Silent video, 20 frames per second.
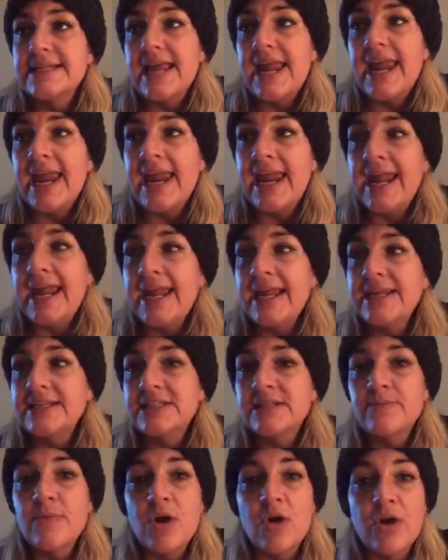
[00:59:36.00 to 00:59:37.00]
And
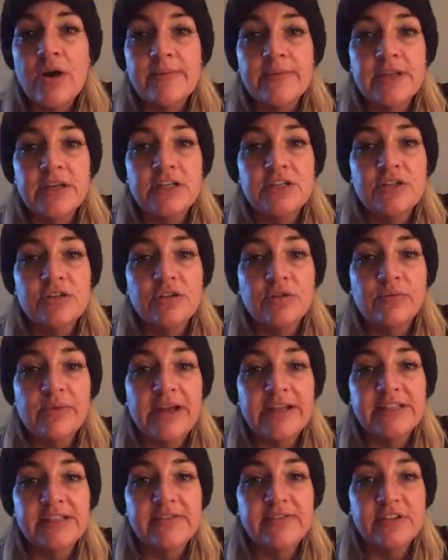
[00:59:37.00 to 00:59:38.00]
tomorrow I'm going to do the
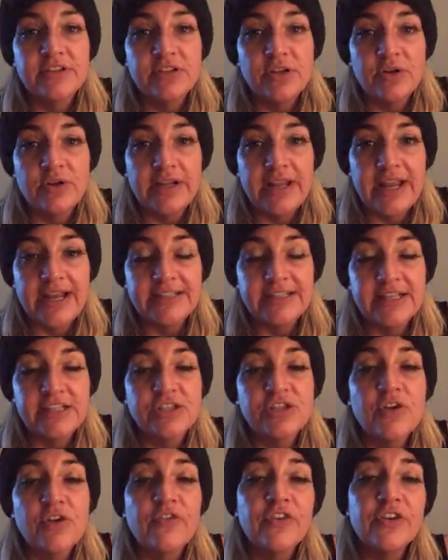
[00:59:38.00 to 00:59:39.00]
rest of the zodiac sign.
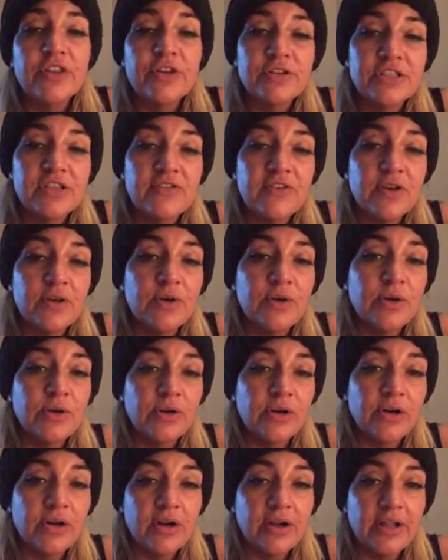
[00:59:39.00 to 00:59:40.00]
So for those of you who
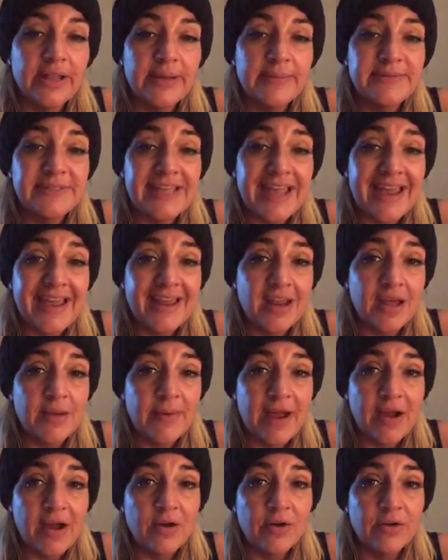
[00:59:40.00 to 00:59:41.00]
are all upset
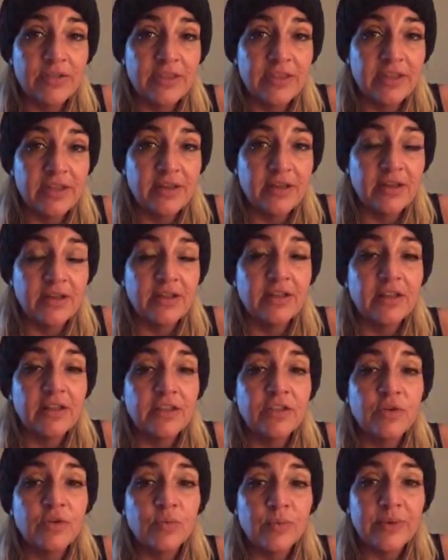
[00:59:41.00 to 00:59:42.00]
about
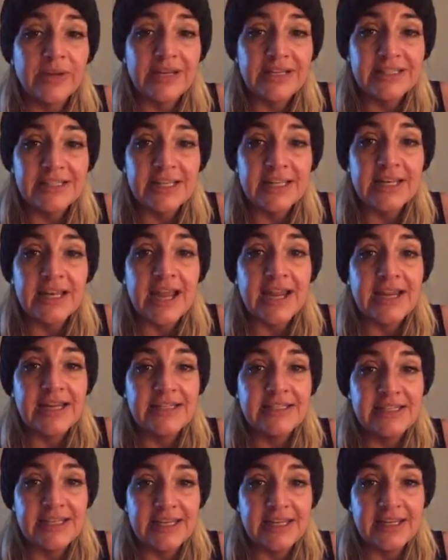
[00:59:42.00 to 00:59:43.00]
the reason I
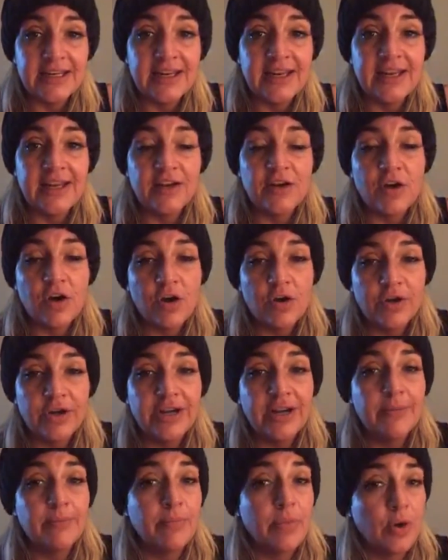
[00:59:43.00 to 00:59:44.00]
did it and called it
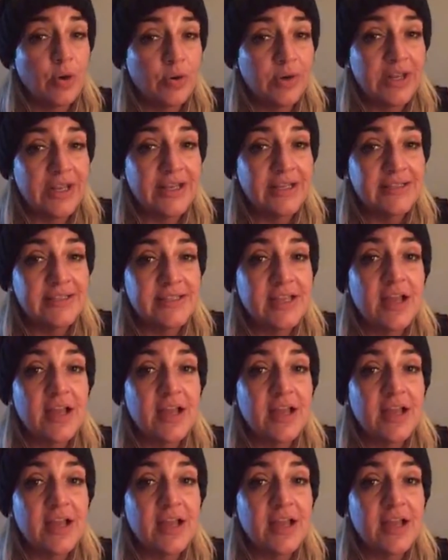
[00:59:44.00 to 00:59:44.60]
a bonus,